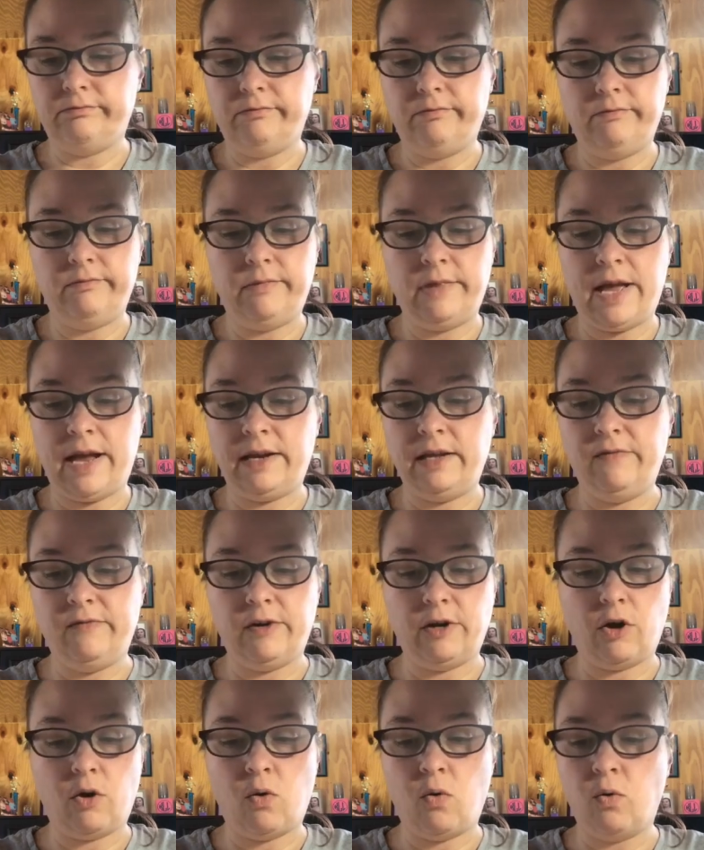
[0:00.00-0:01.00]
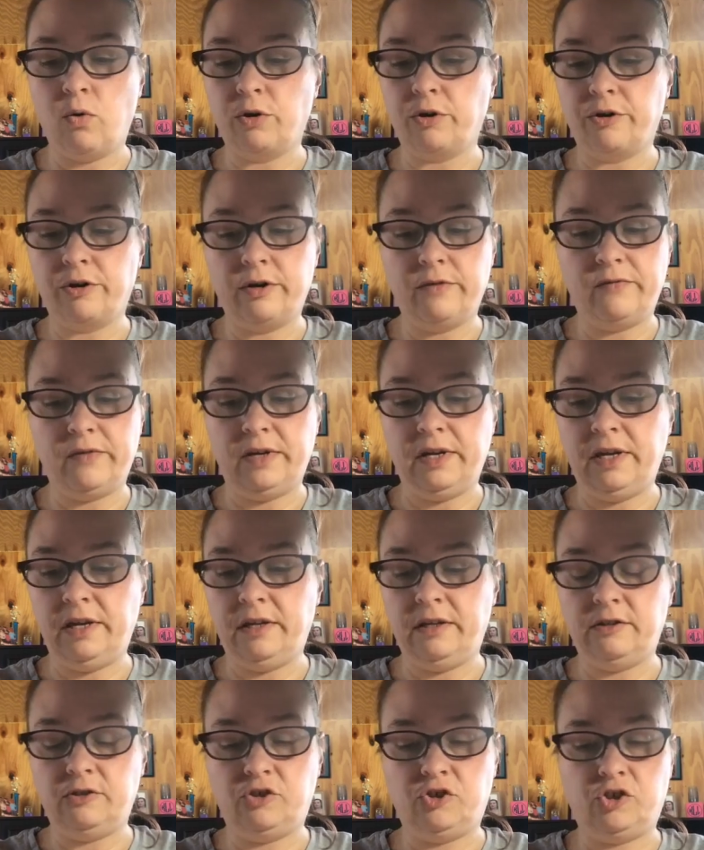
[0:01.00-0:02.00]
not even 1/4 of an
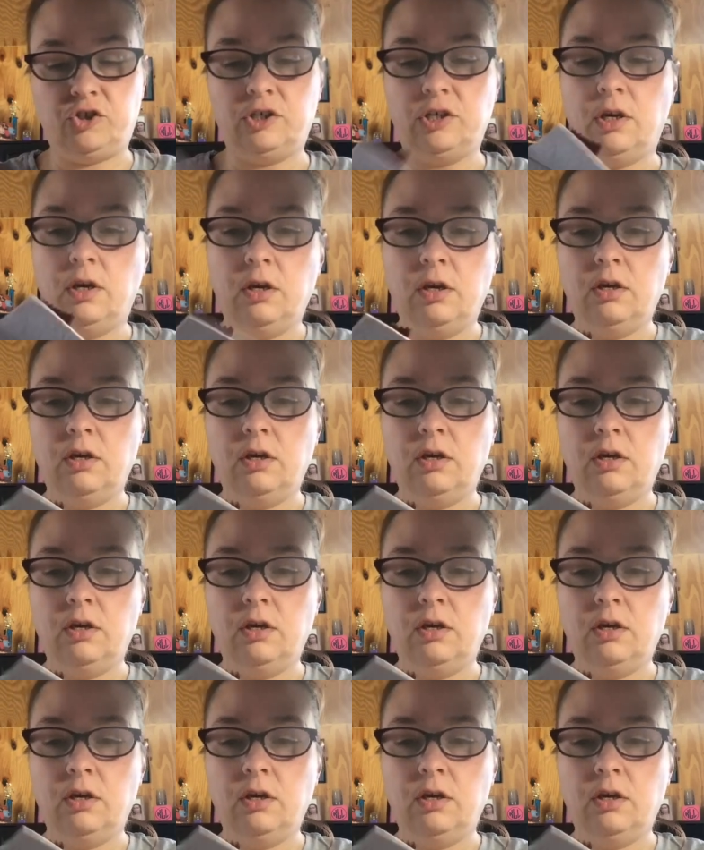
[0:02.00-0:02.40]
inch,